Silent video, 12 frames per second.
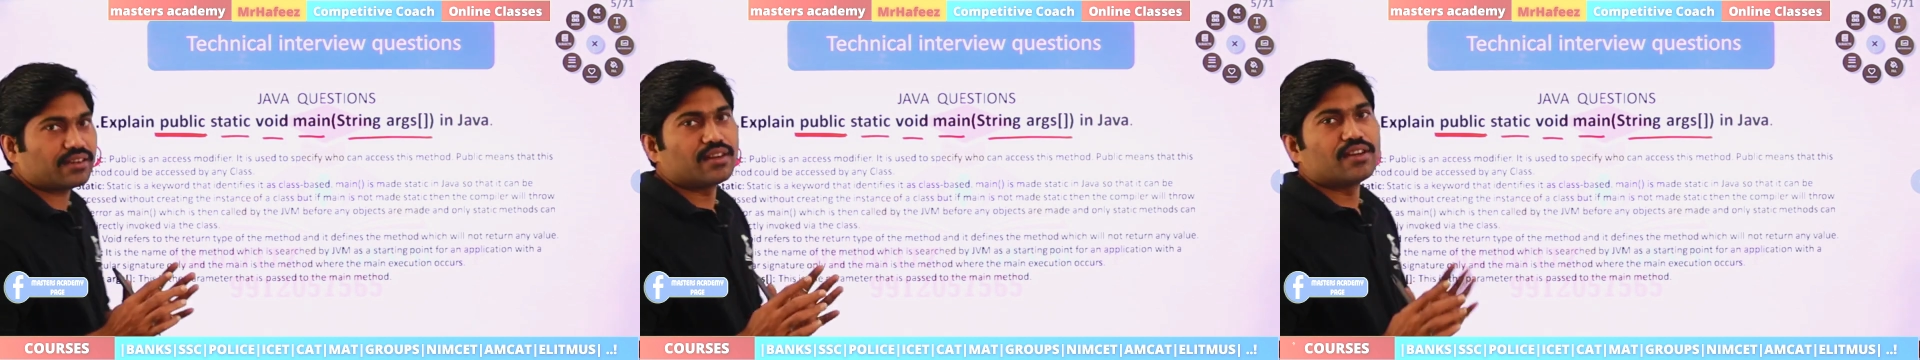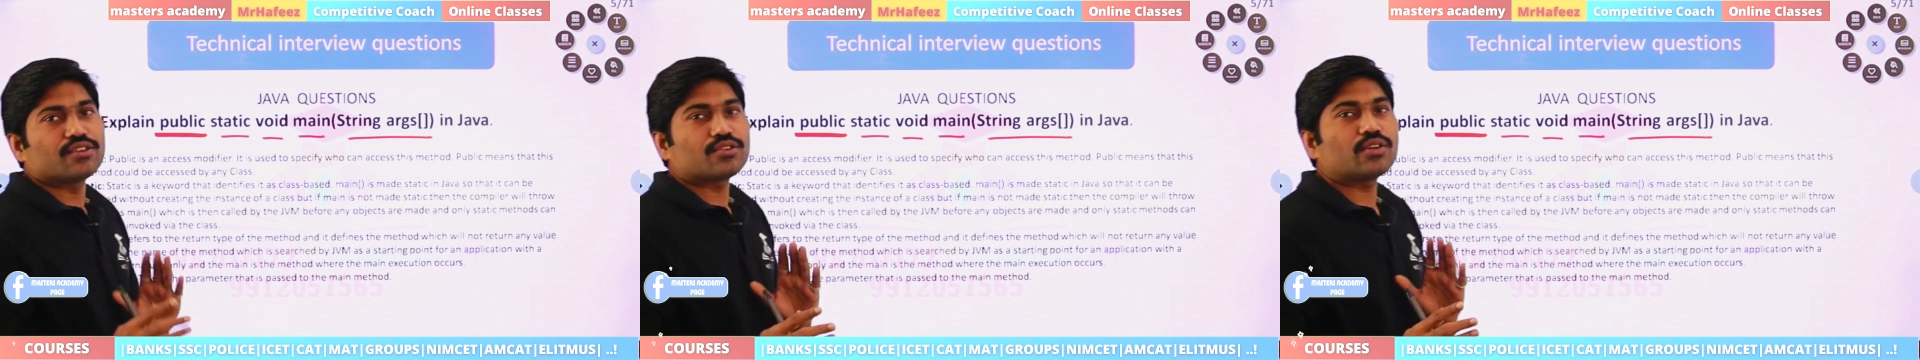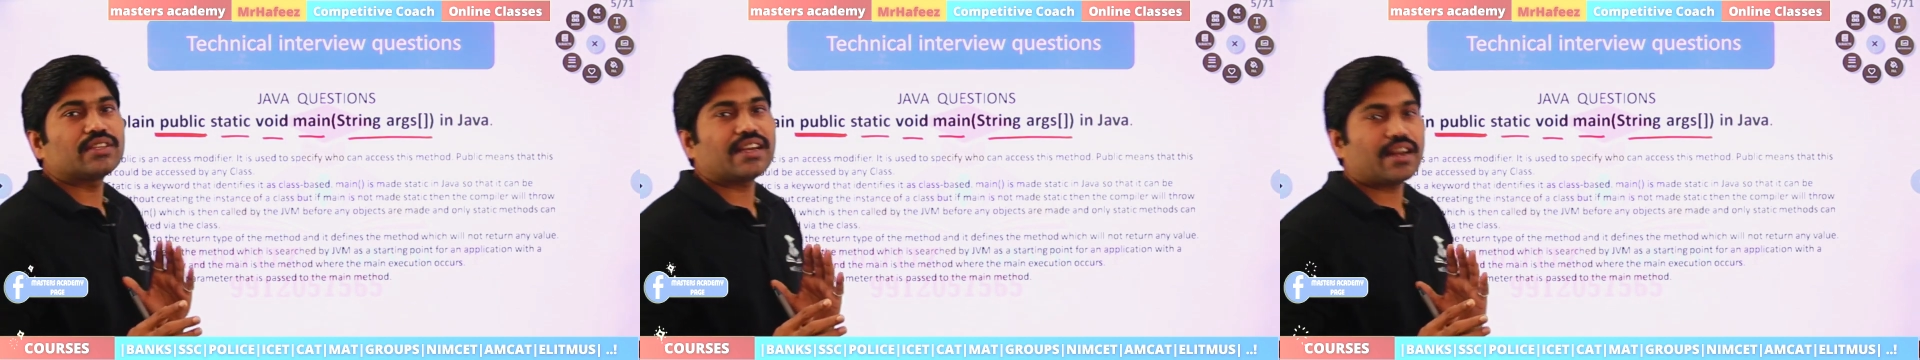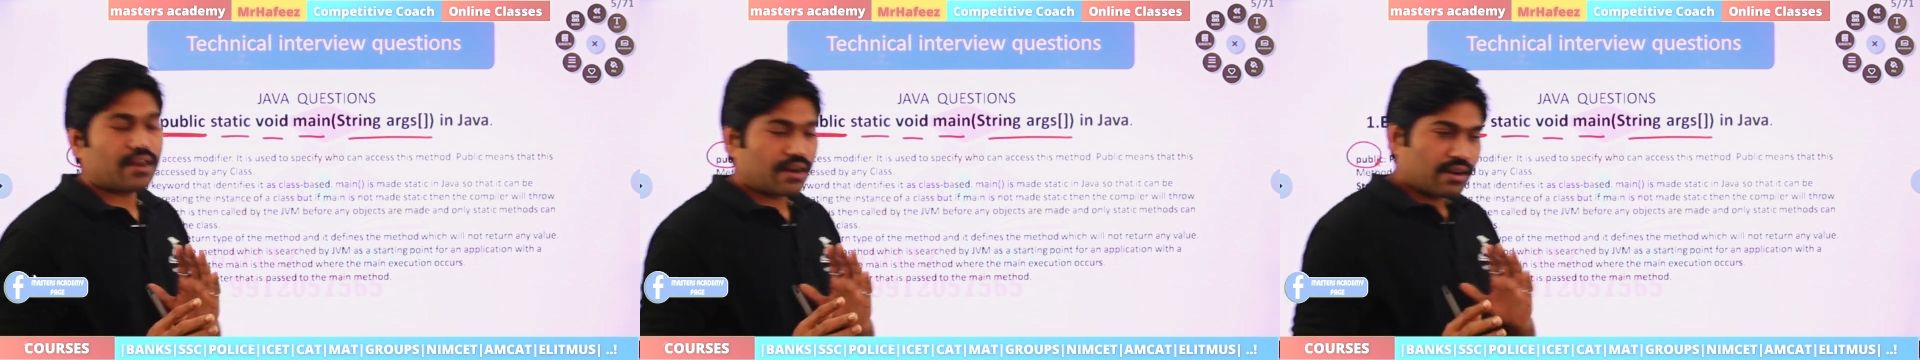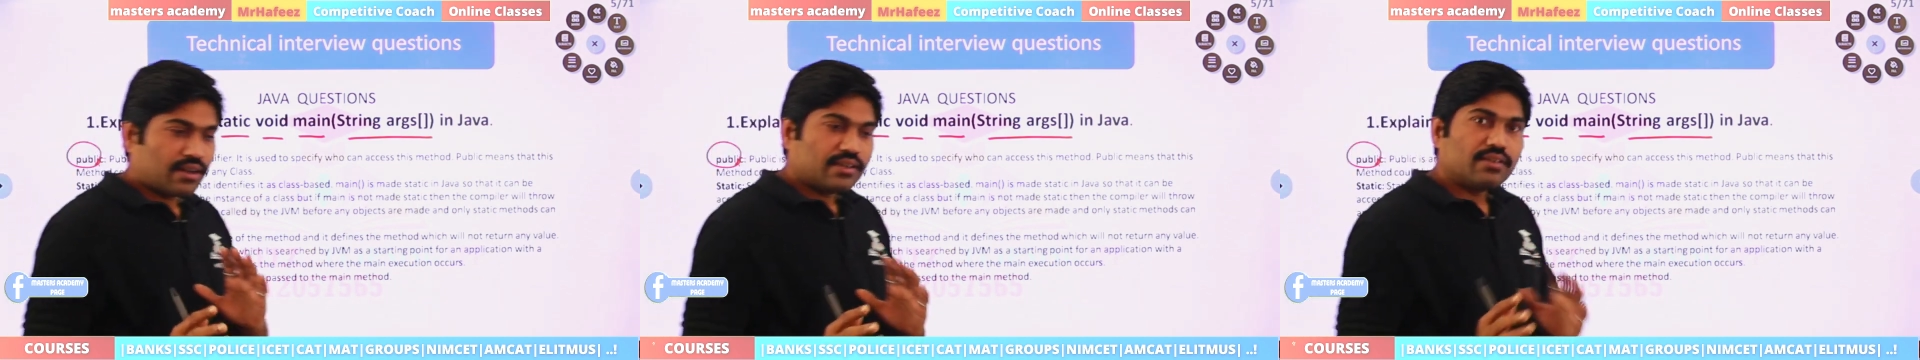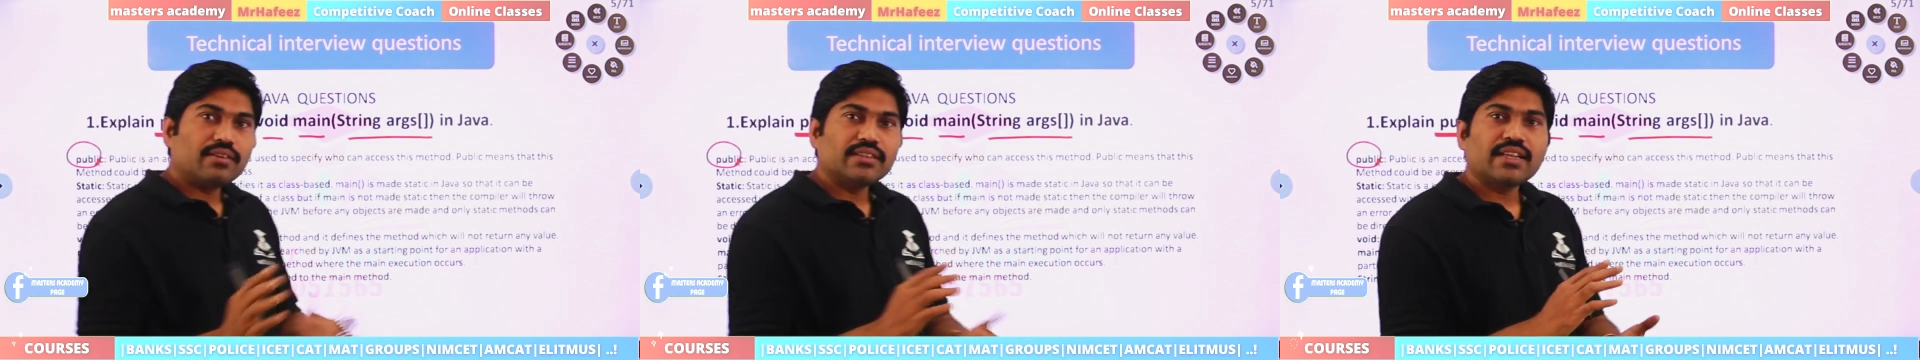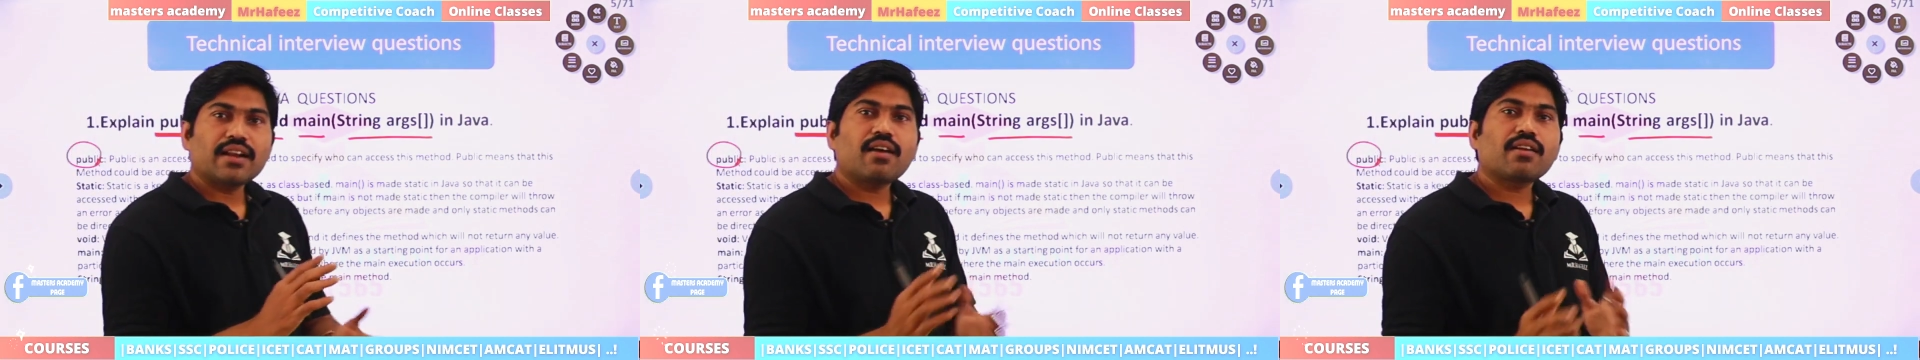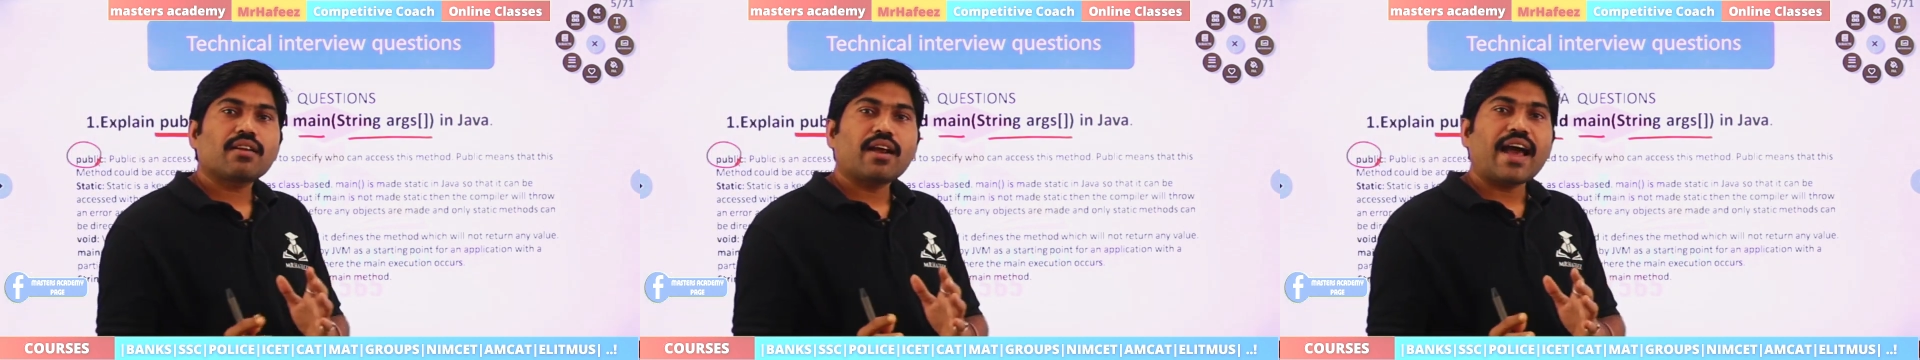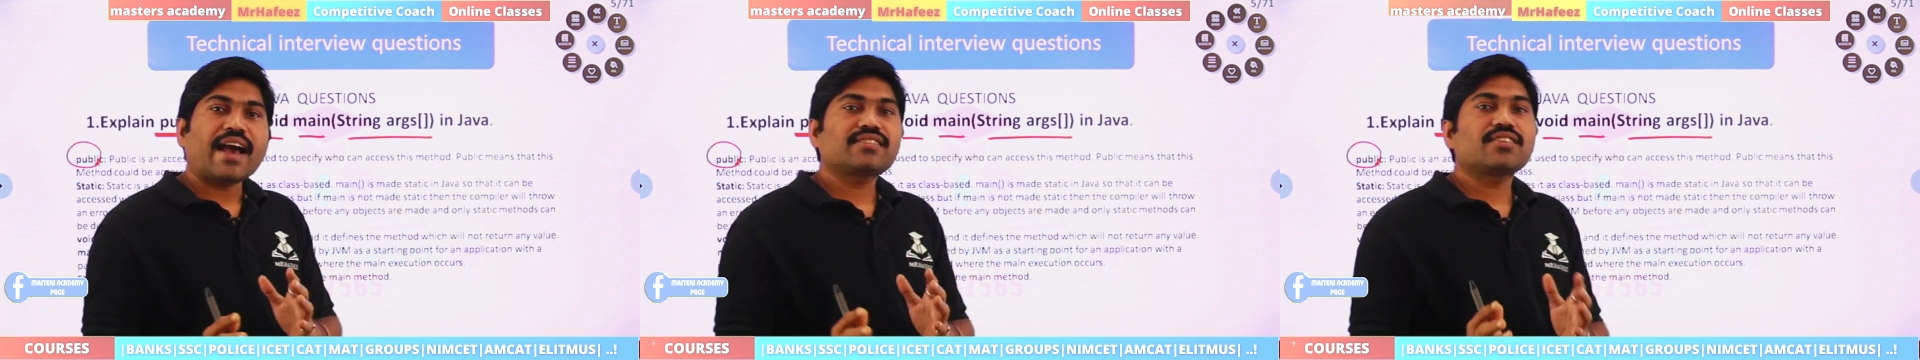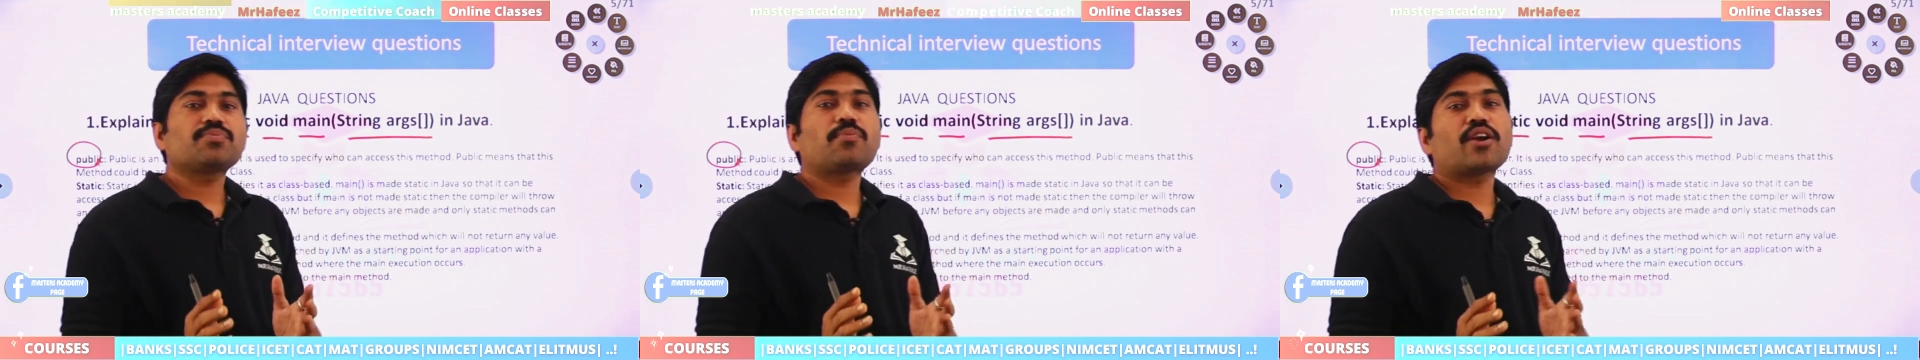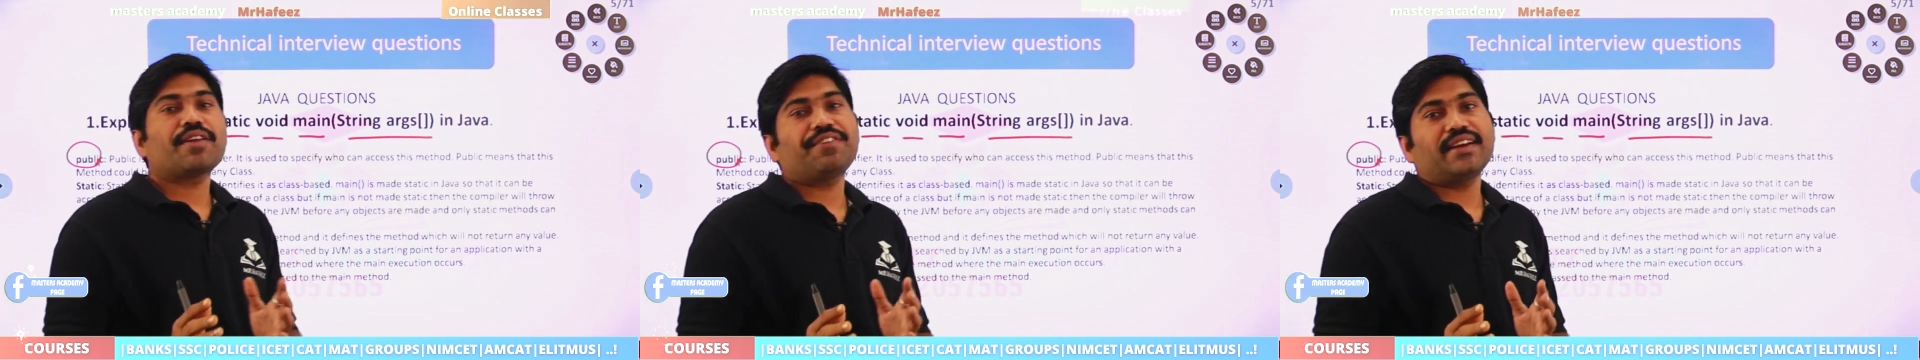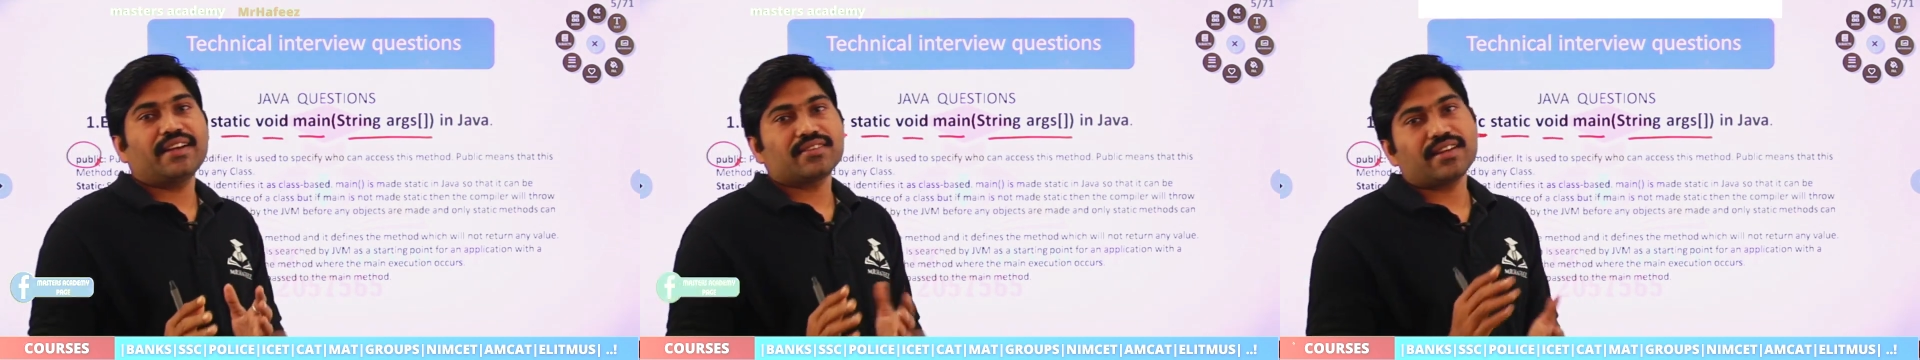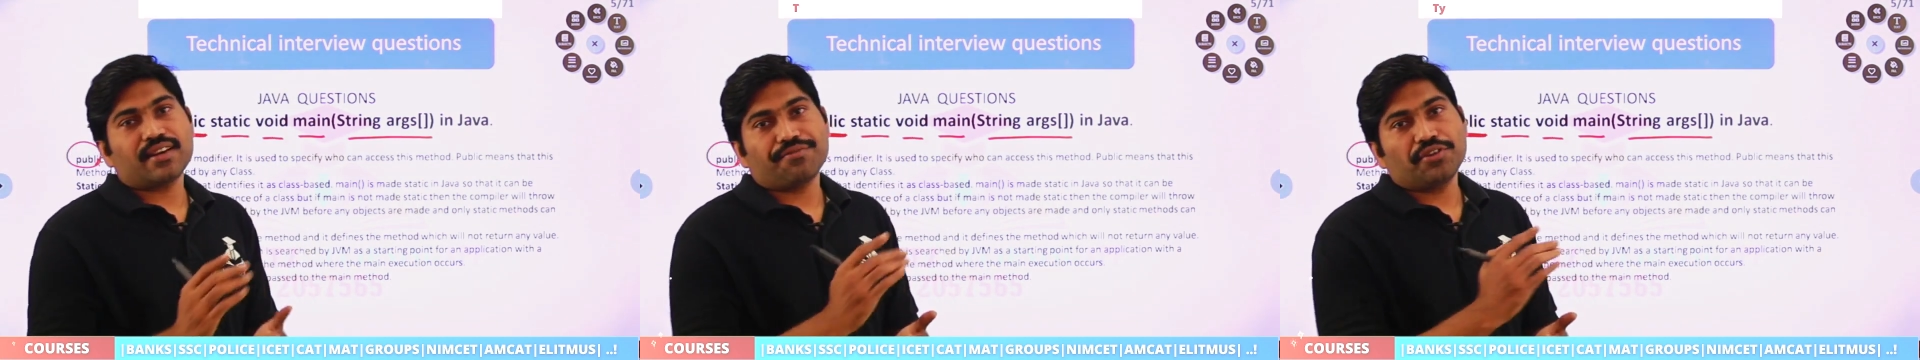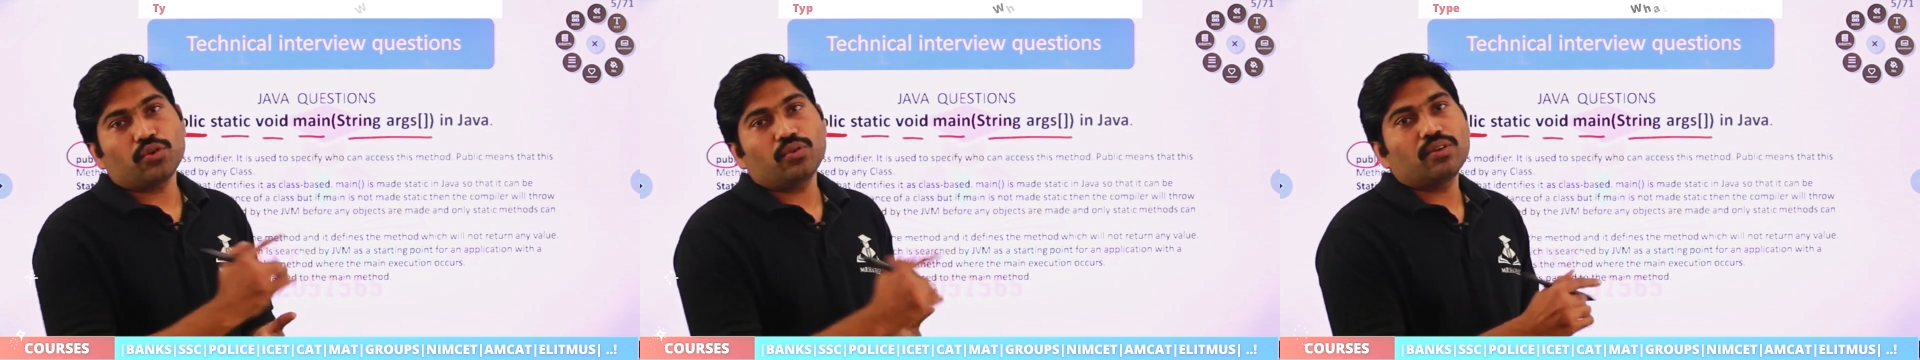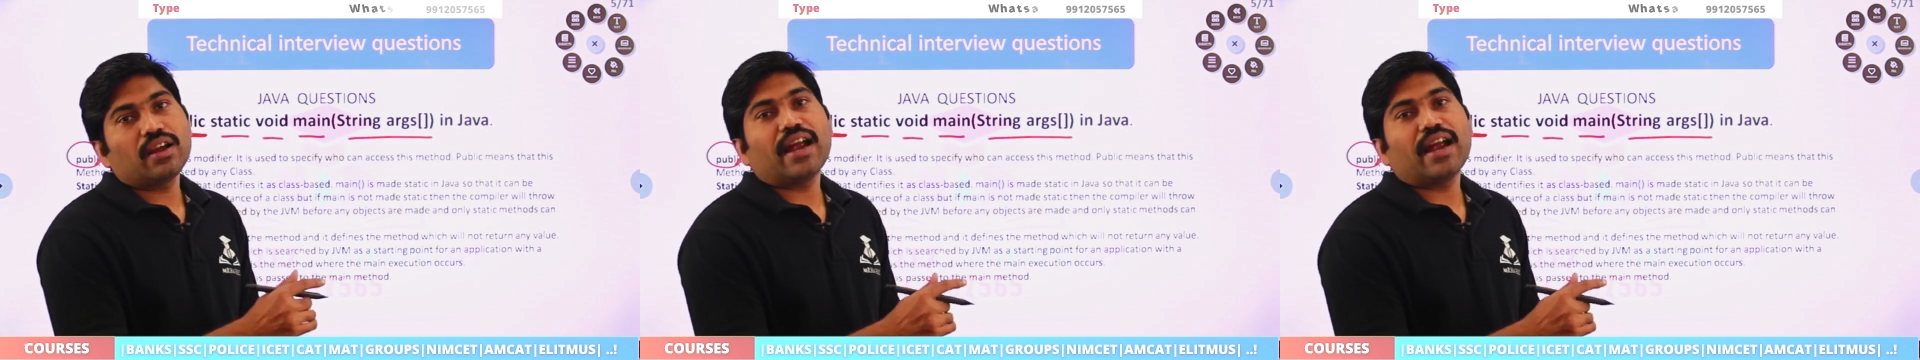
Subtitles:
So there are access modifiers, there are few,